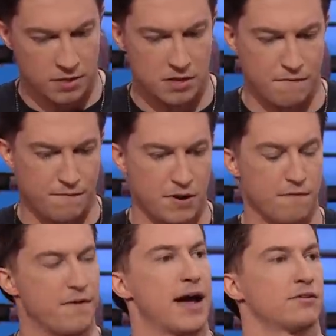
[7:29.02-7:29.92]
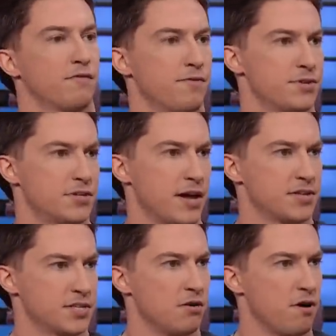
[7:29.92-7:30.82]
the fear factor for the
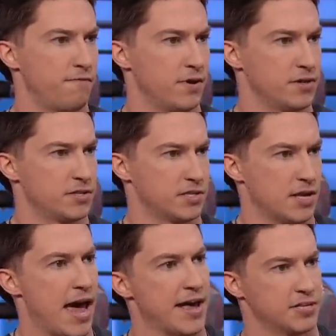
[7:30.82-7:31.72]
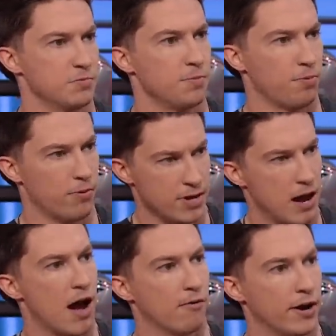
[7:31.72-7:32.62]
Tennessee offense has to be pretty
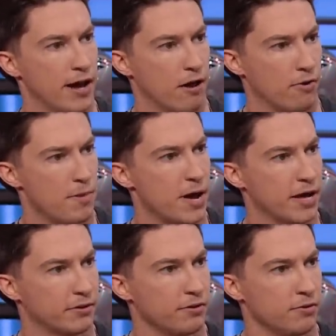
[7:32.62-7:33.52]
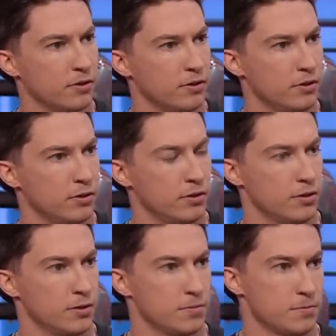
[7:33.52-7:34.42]
high right now, right, Matthew?
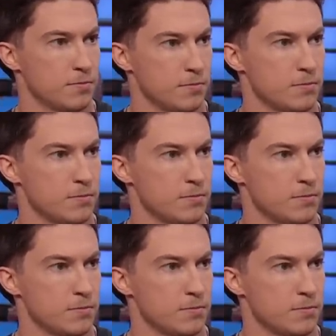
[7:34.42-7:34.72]
I, I